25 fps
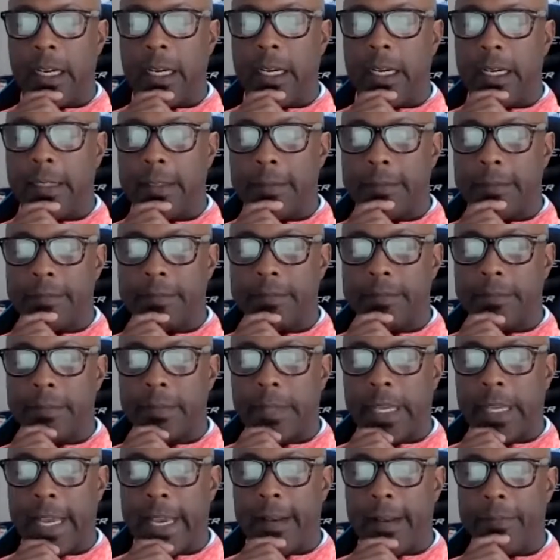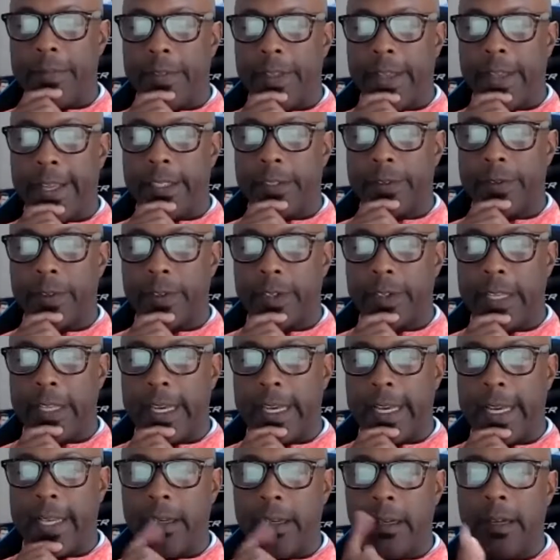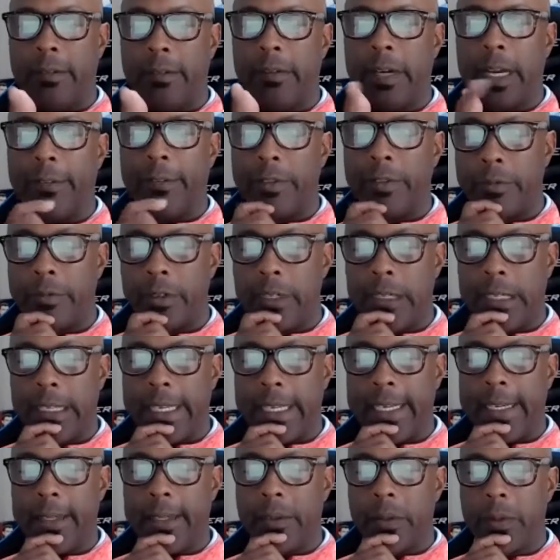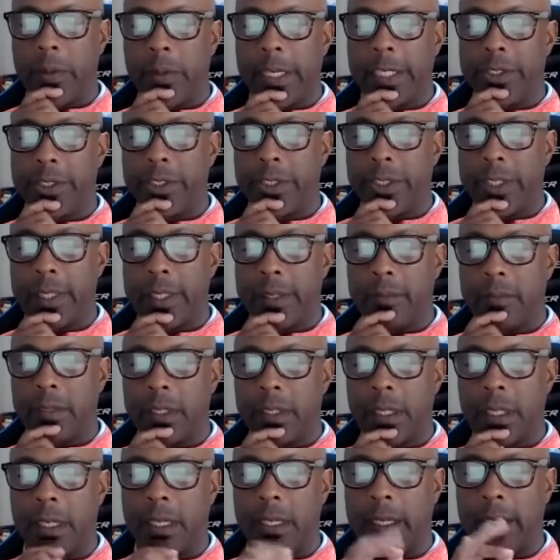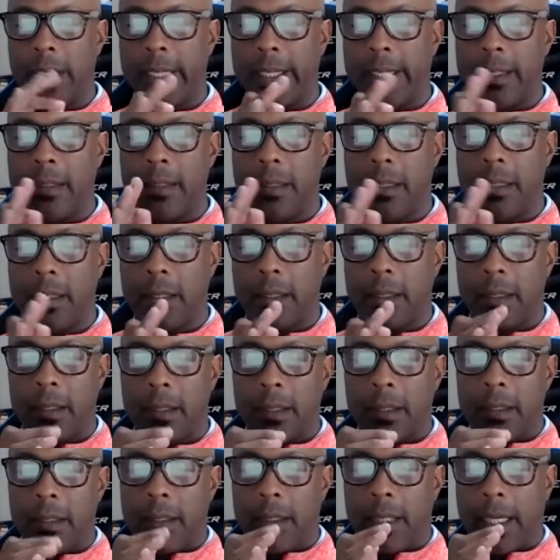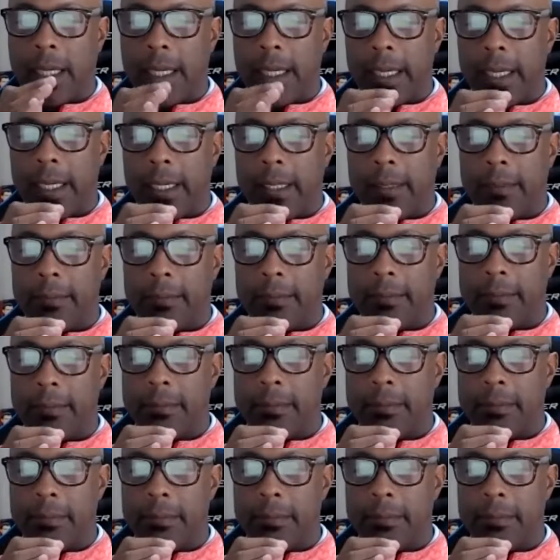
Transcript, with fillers: Um, Adam, thanks for that. Uh, we have a related question regarding um,